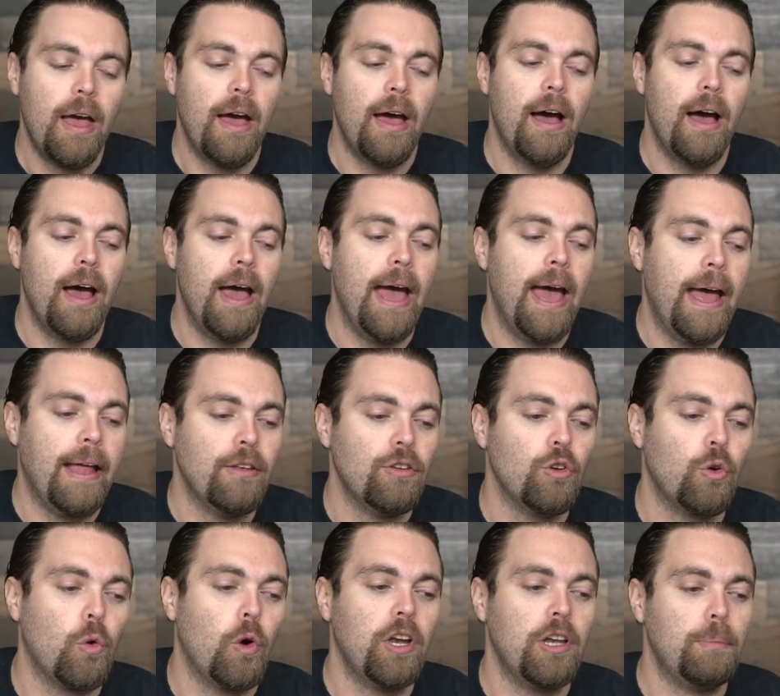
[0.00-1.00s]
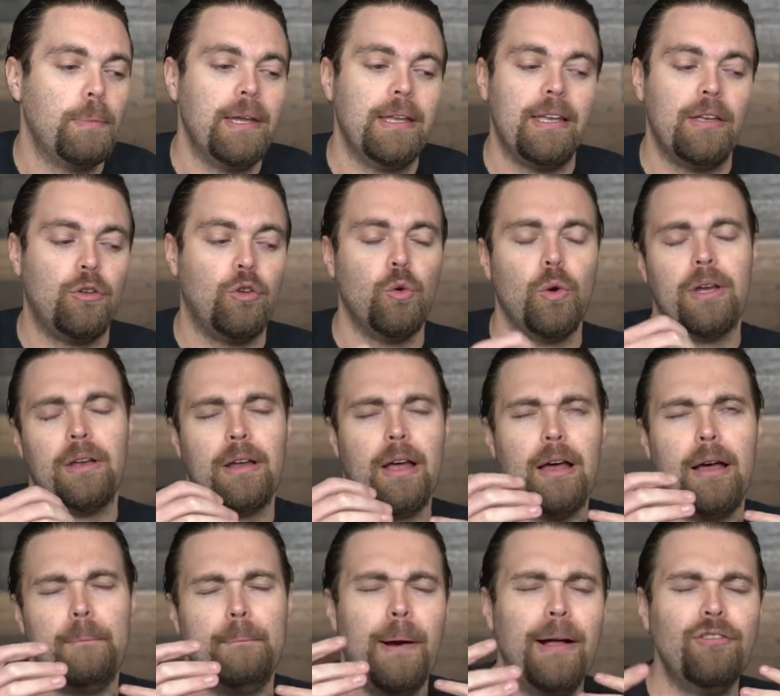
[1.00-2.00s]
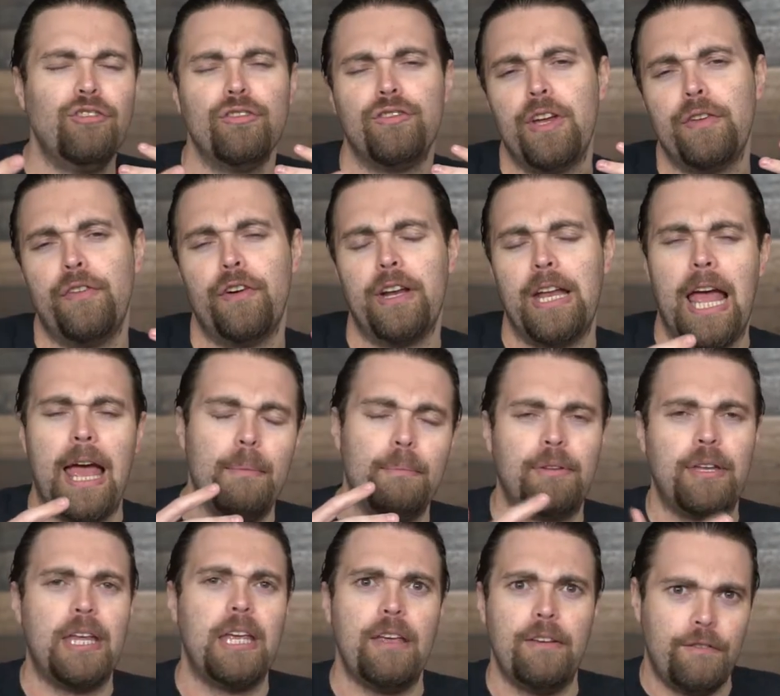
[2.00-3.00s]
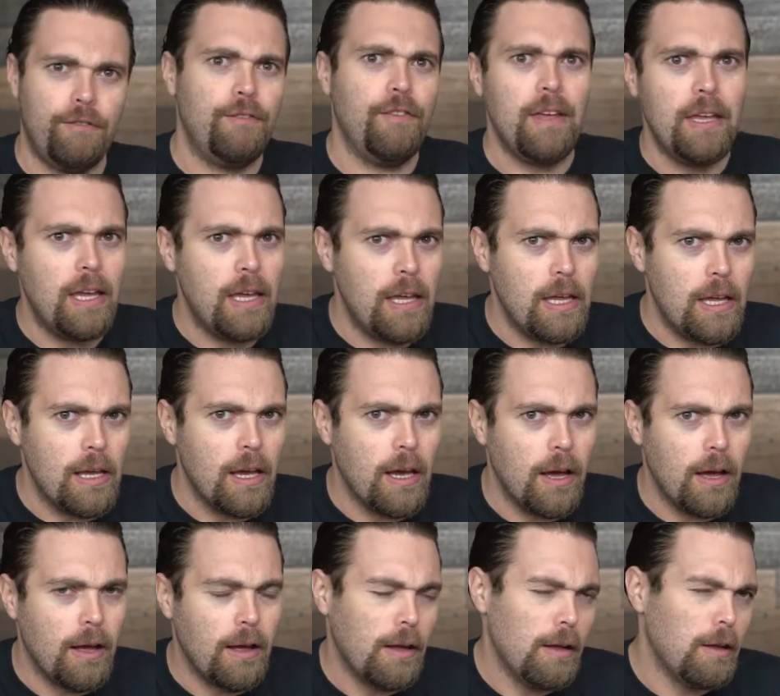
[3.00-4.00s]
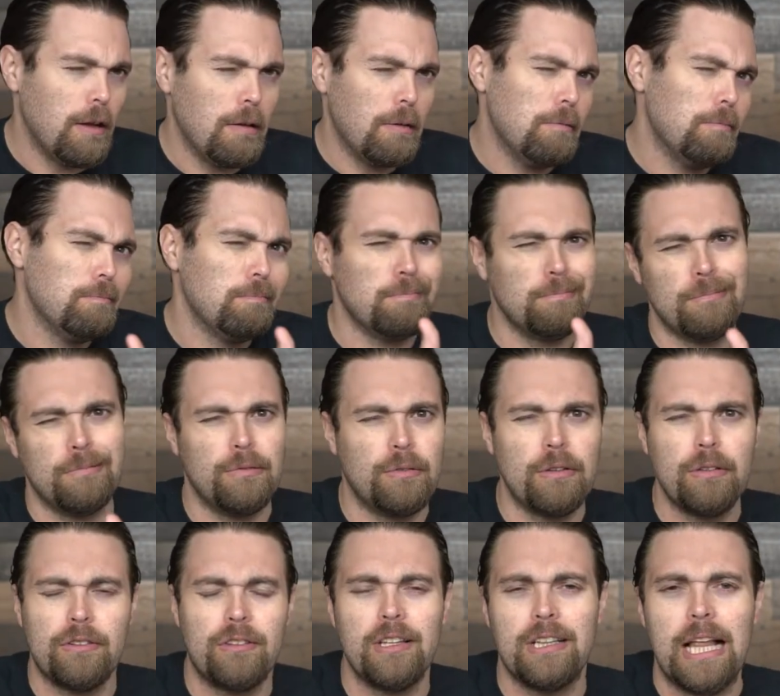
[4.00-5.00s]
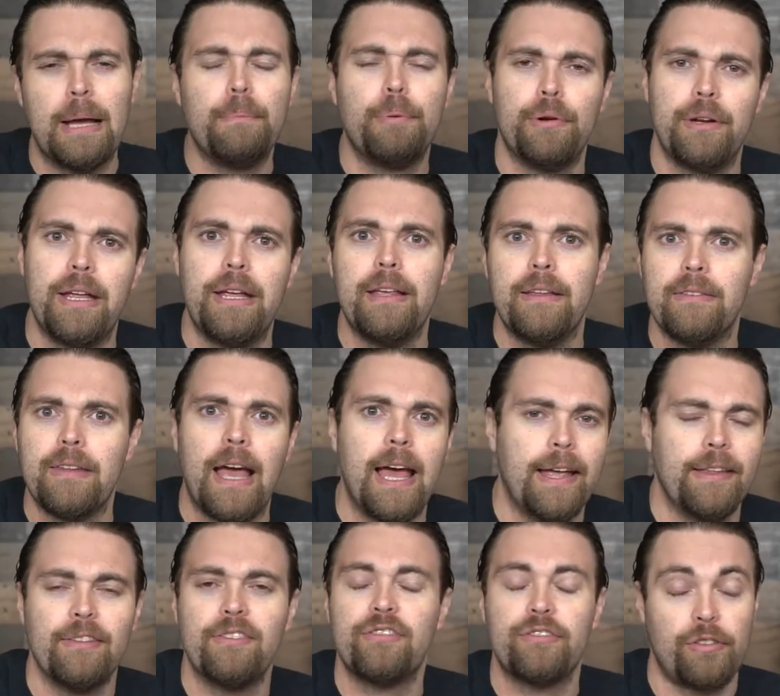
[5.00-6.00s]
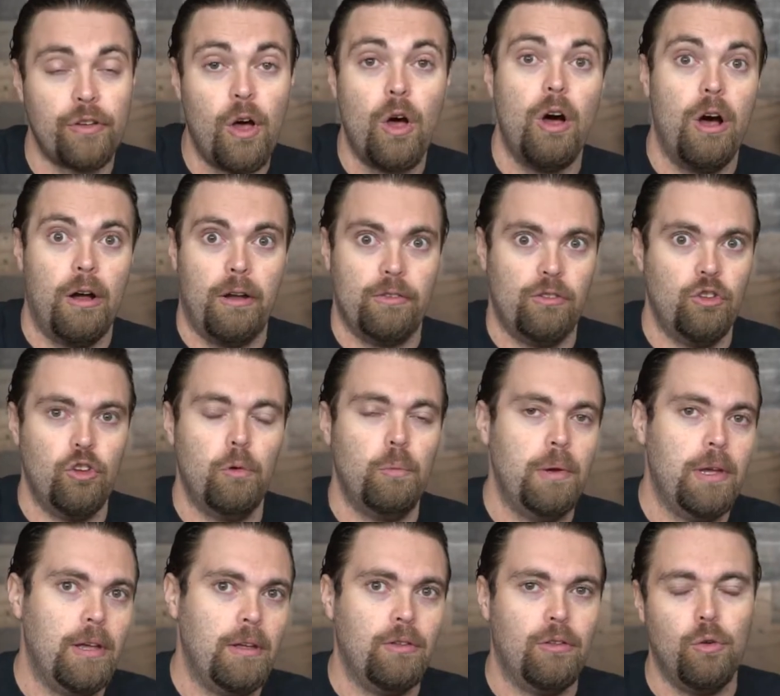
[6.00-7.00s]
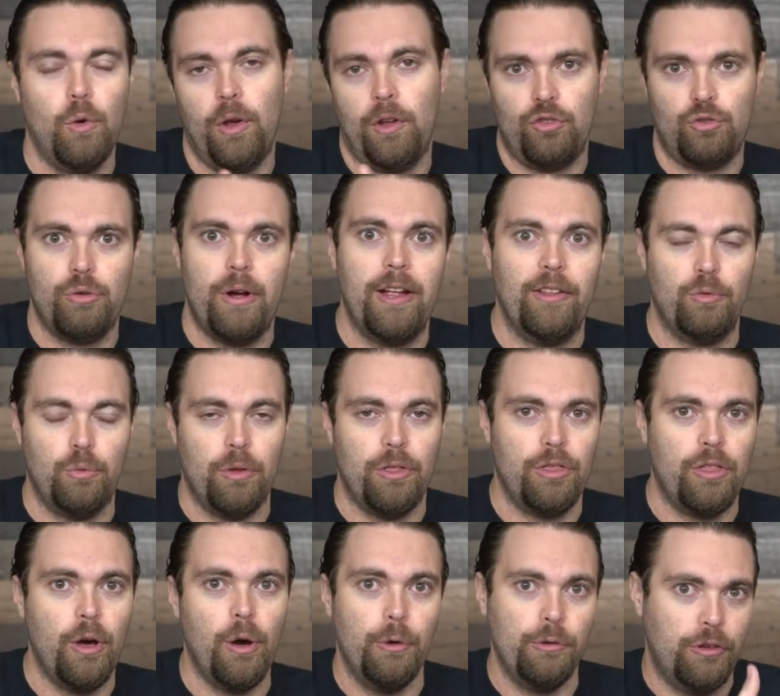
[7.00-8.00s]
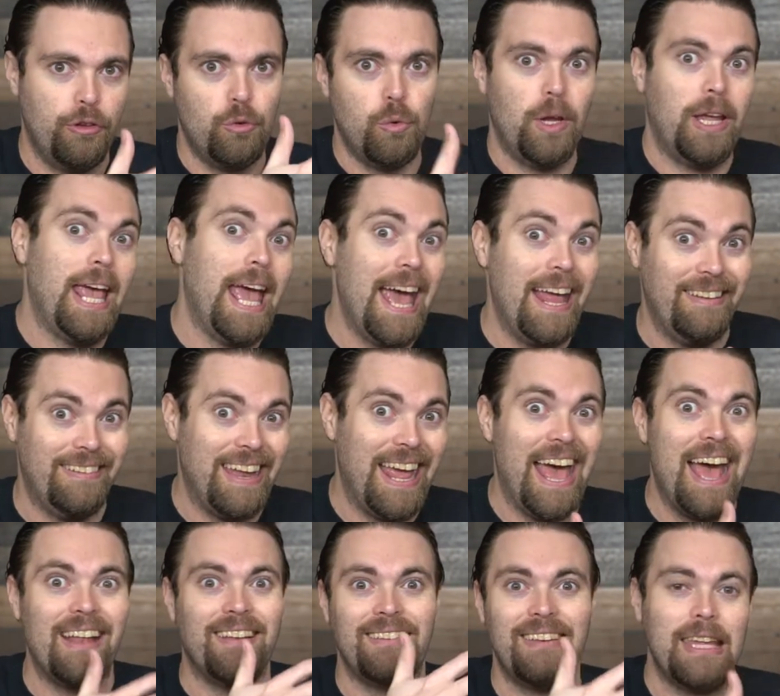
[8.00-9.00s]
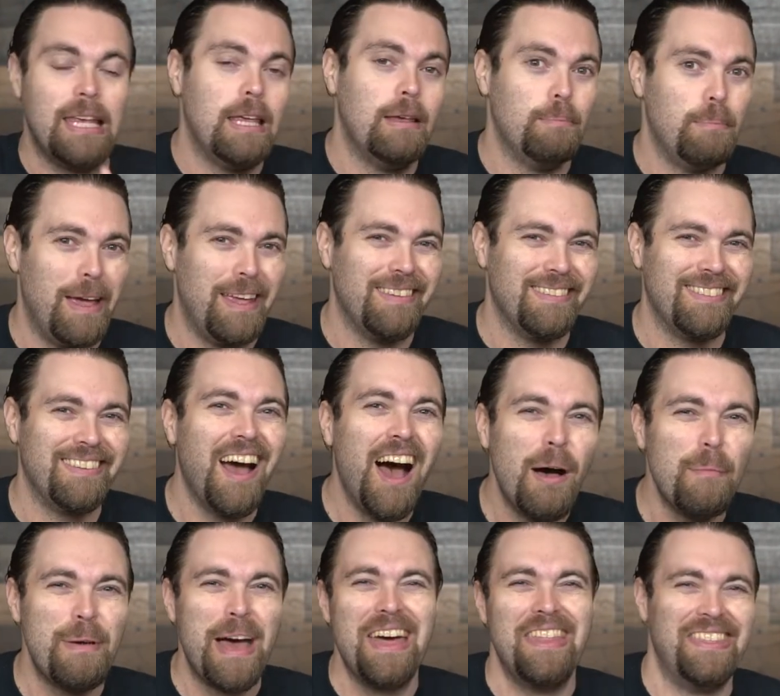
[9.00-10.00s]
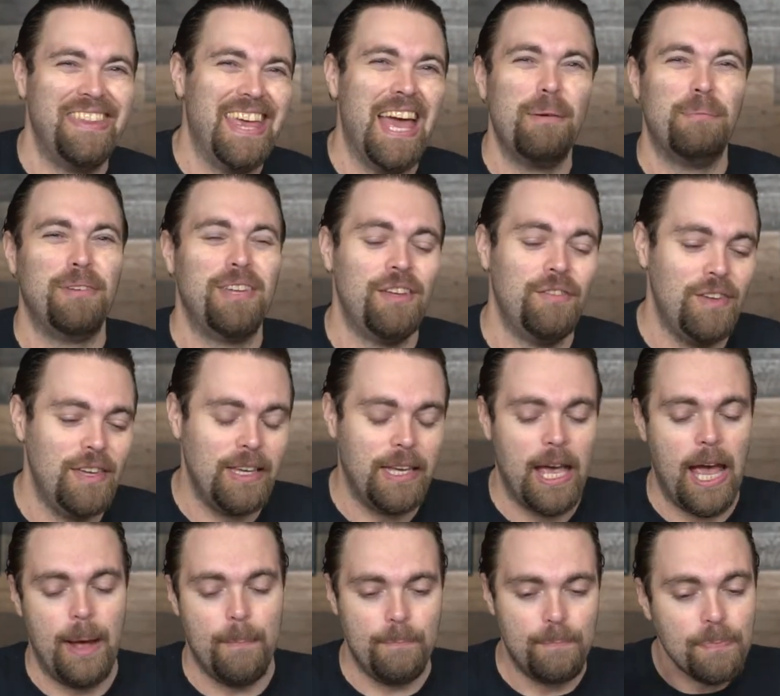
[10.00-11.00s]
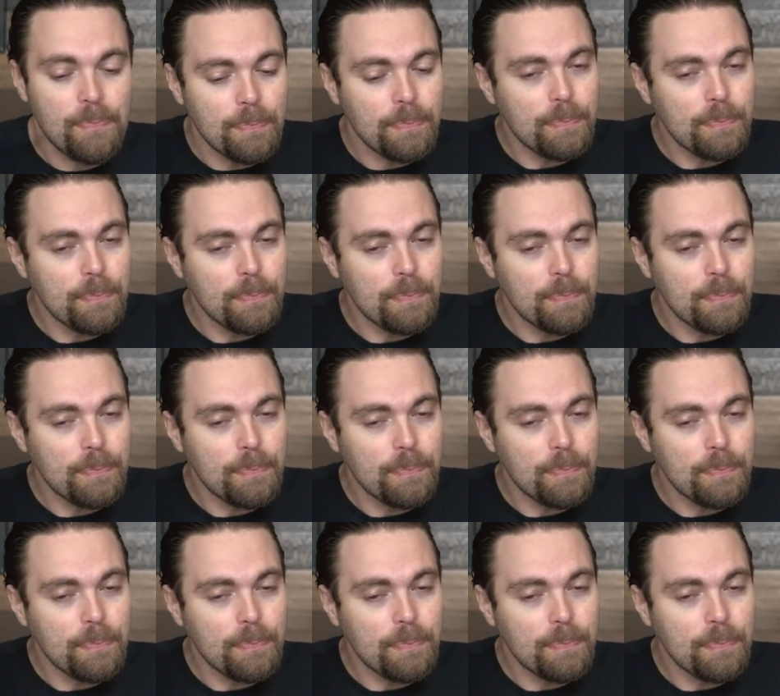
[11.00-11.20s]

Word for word: uh, and you're going to be doing a bunch of different mtv uh, celebrities and songs, and you'll be doing charades with those and doing head-to-head team-based combat in the MTV game.